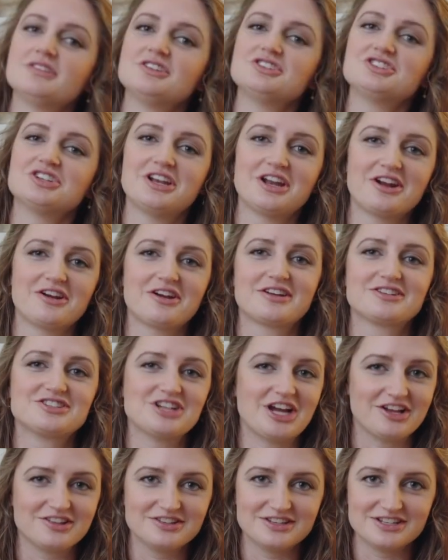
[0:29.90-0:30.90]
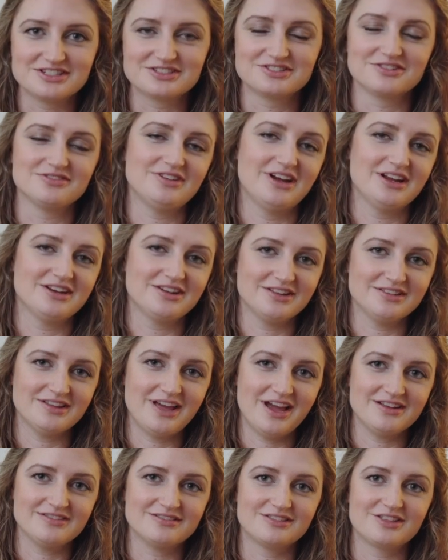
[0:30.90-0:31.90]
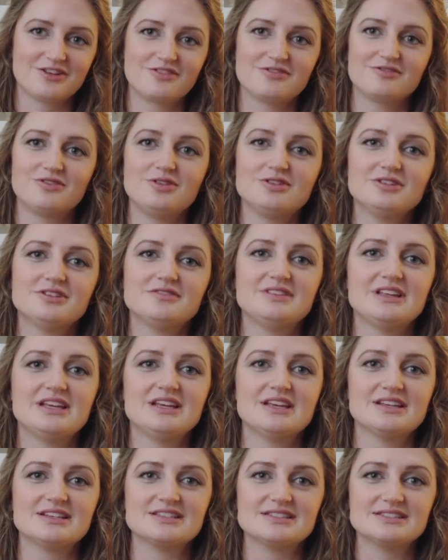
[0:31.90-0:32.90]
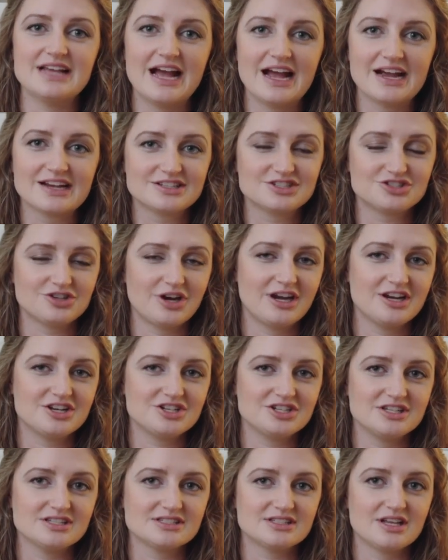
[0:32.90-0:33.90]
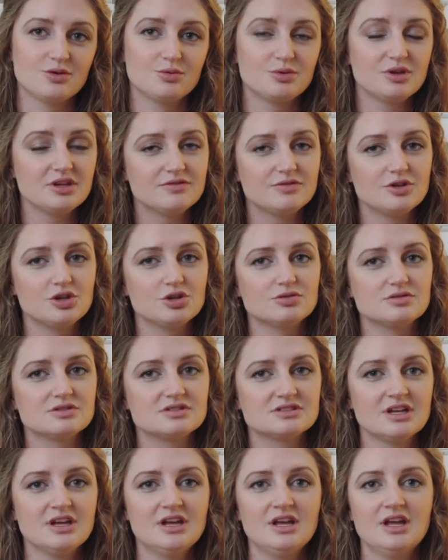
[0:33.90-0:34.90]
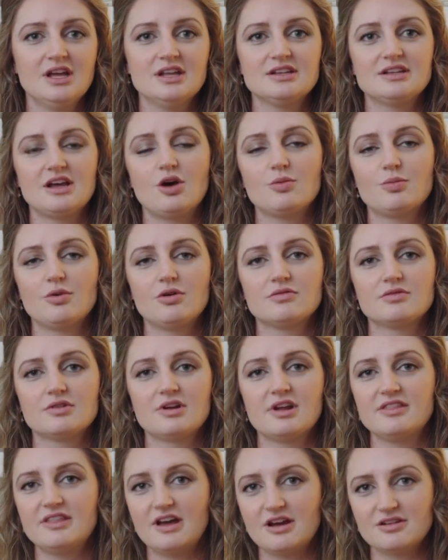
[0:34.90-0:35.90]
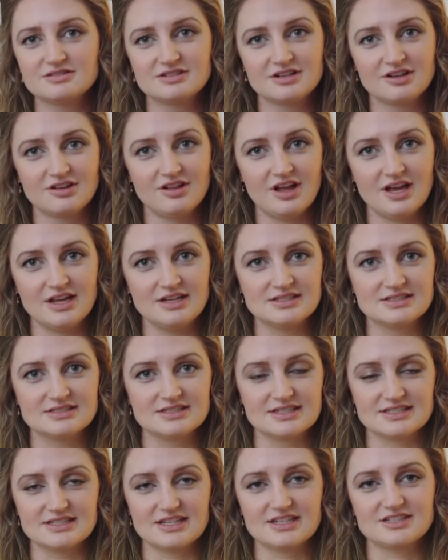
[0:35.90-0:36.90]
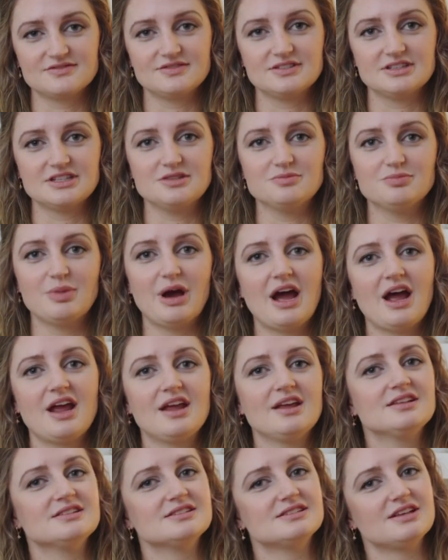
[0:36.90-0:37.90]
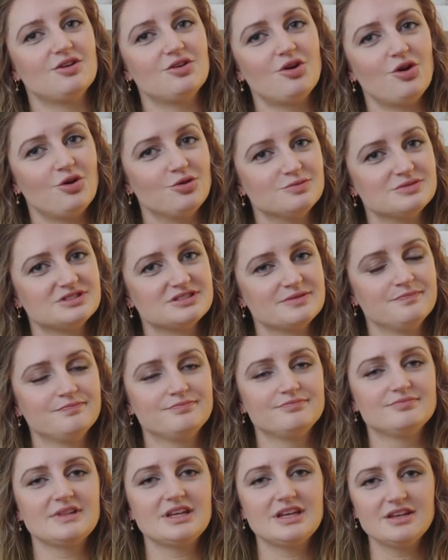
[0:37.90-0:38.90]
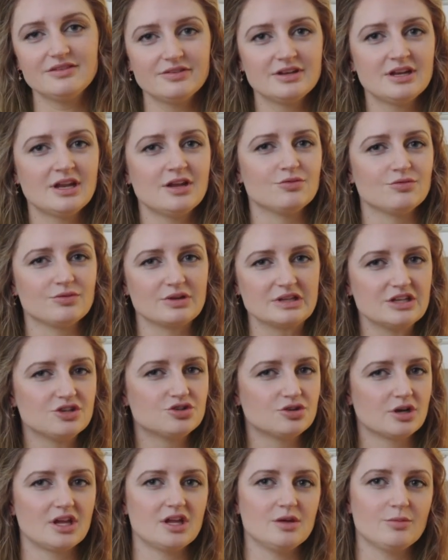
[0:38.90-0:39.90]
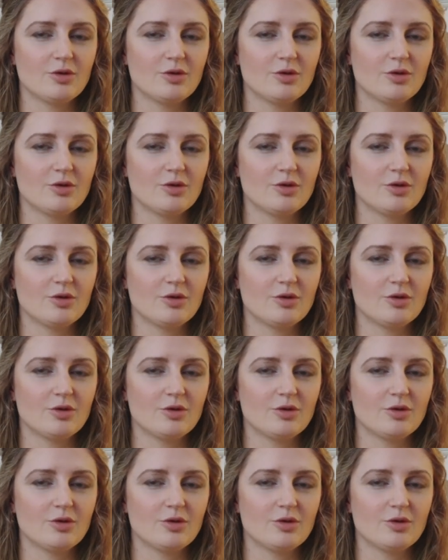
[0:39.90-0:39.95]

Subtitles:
the generic checklists you'll find online. They're full of the exact strategies that we've used to help over 1,000 clients successfully buy and sell homes, even in really tricky